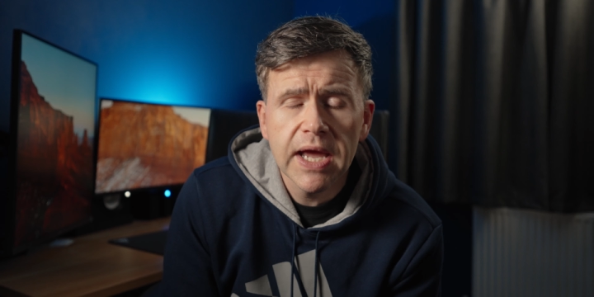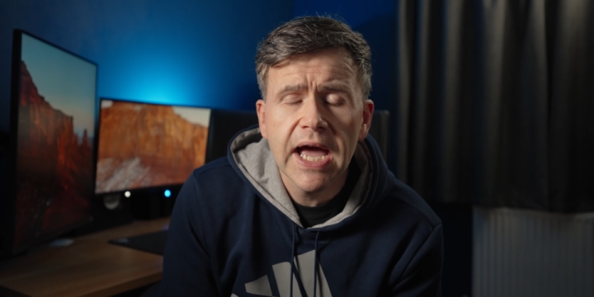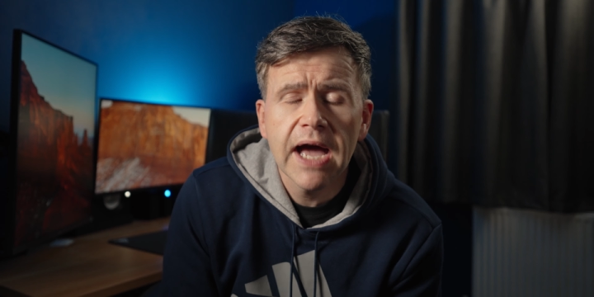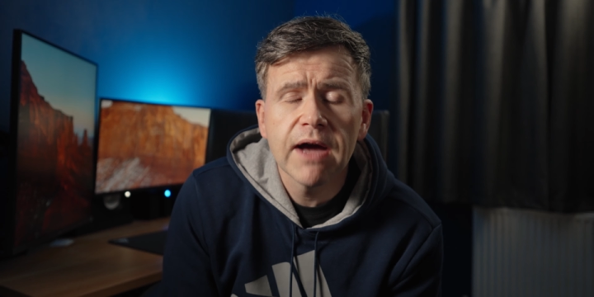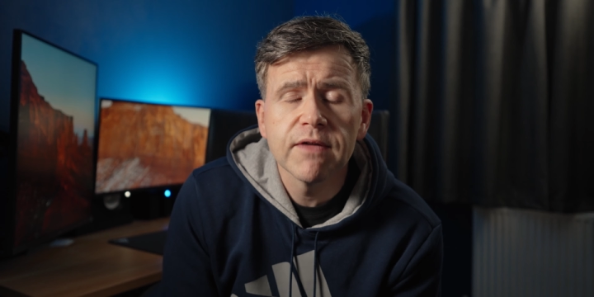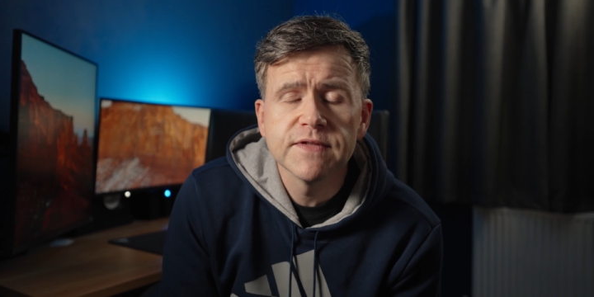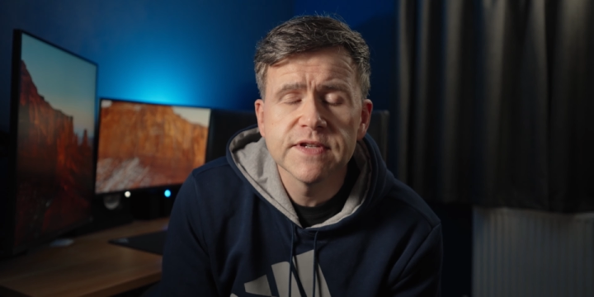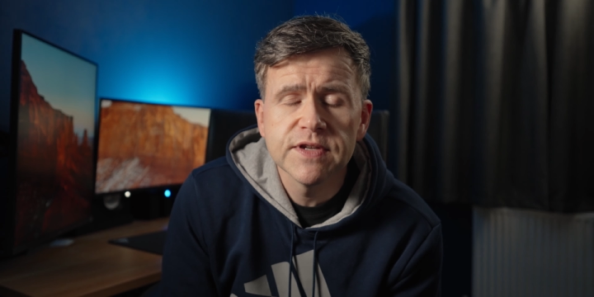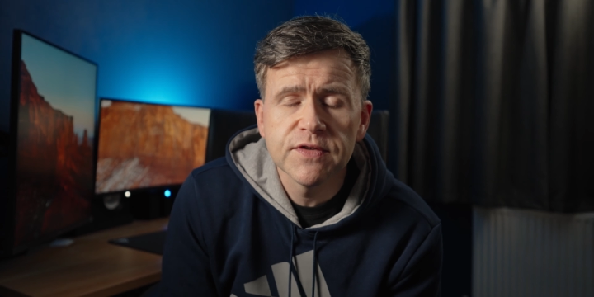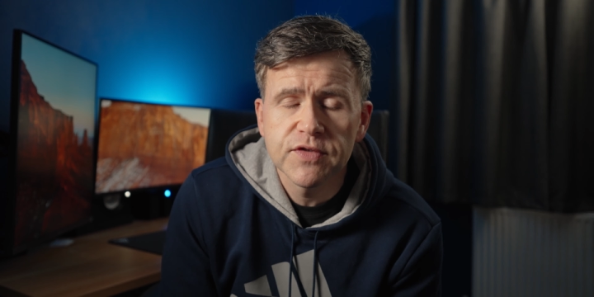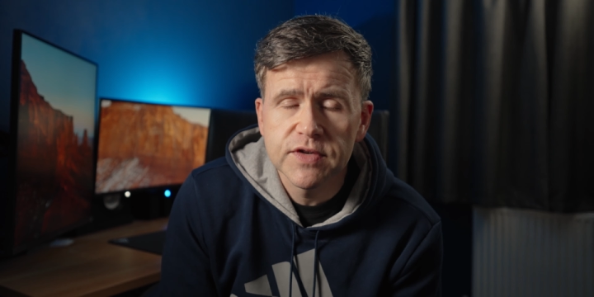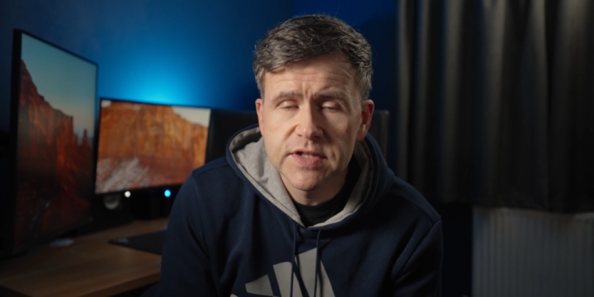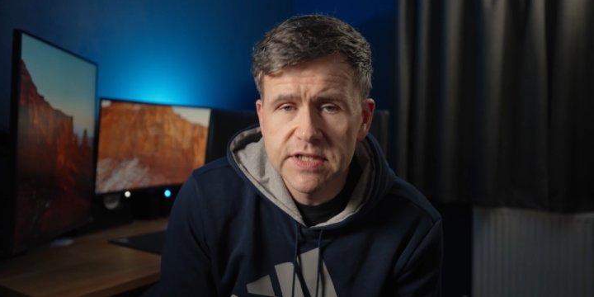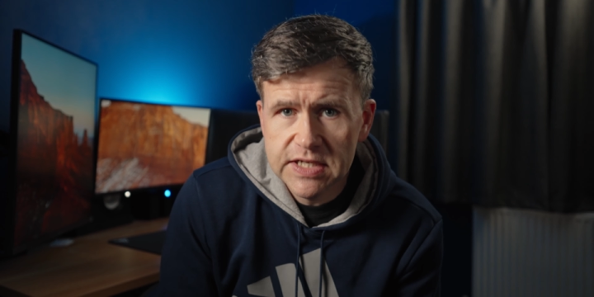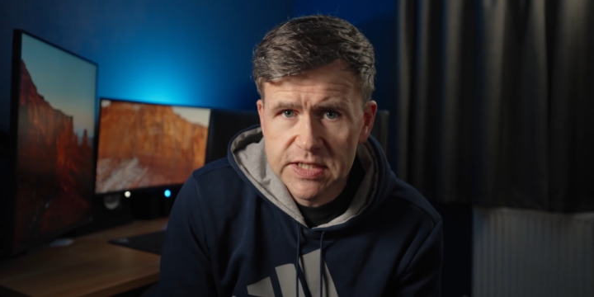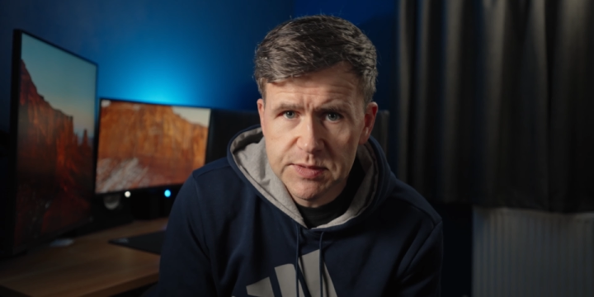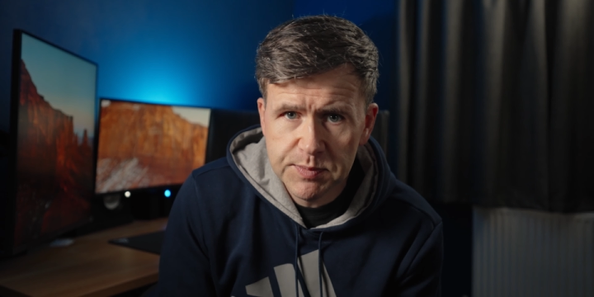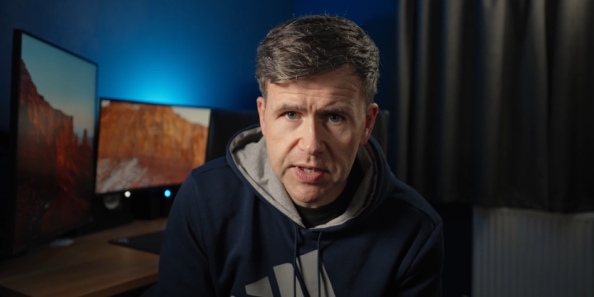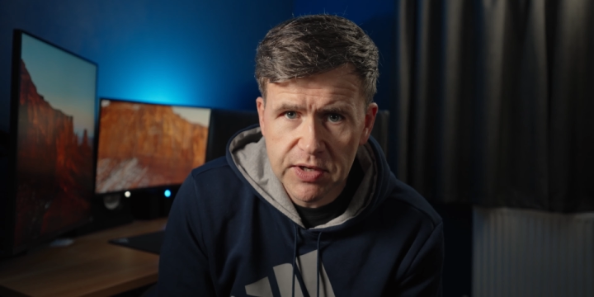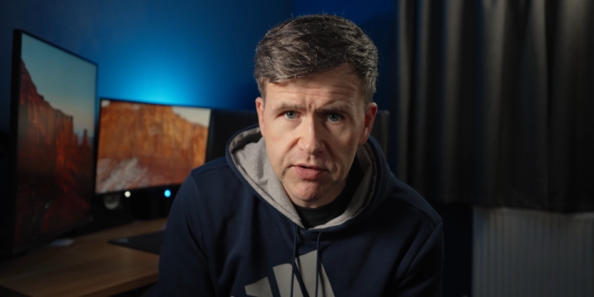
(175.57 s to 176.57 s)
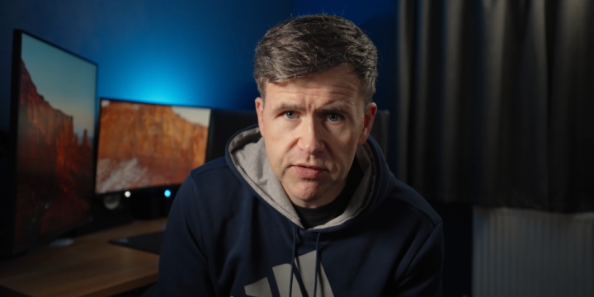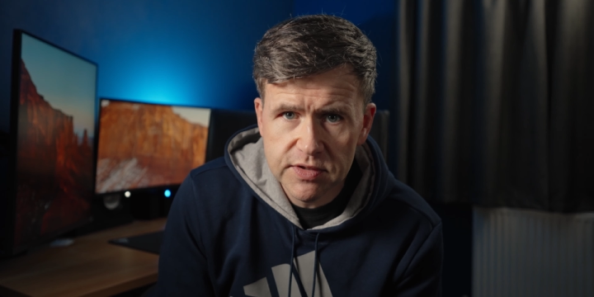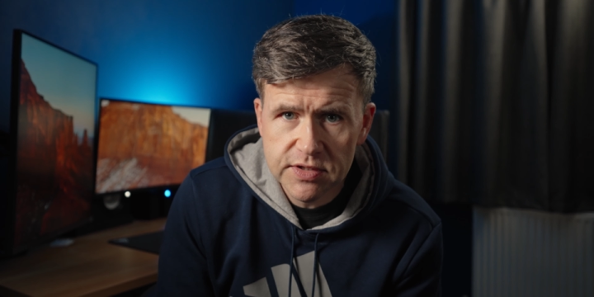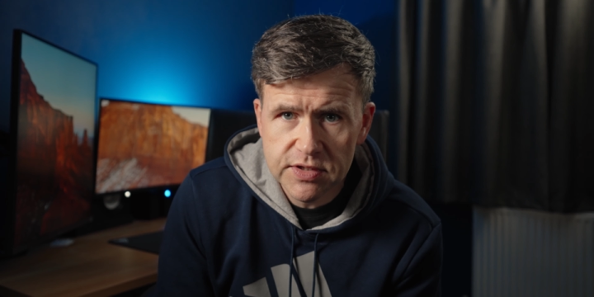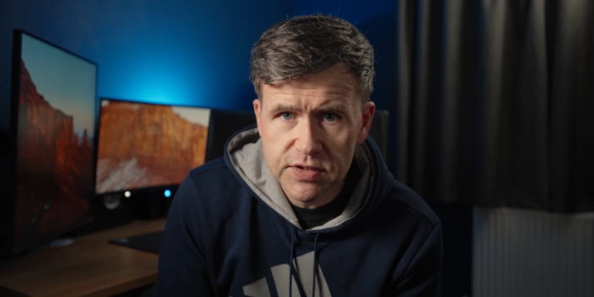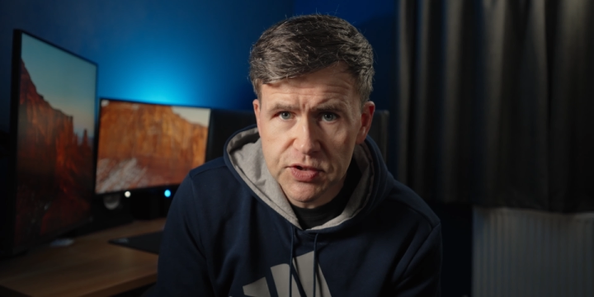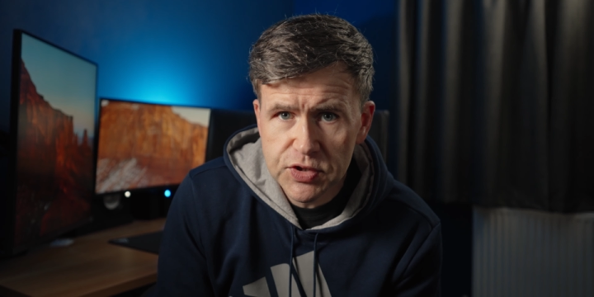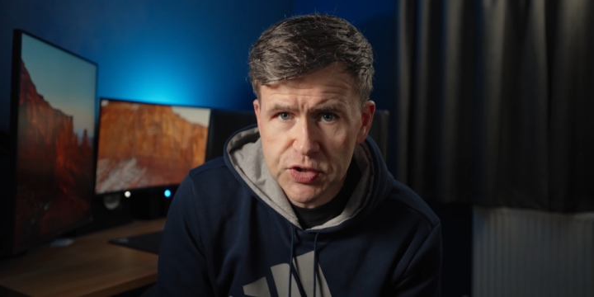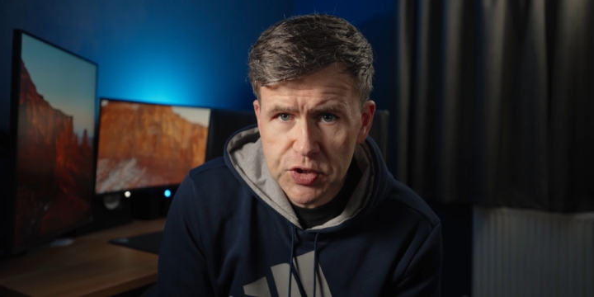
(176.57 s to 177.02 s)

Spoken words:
have different experiences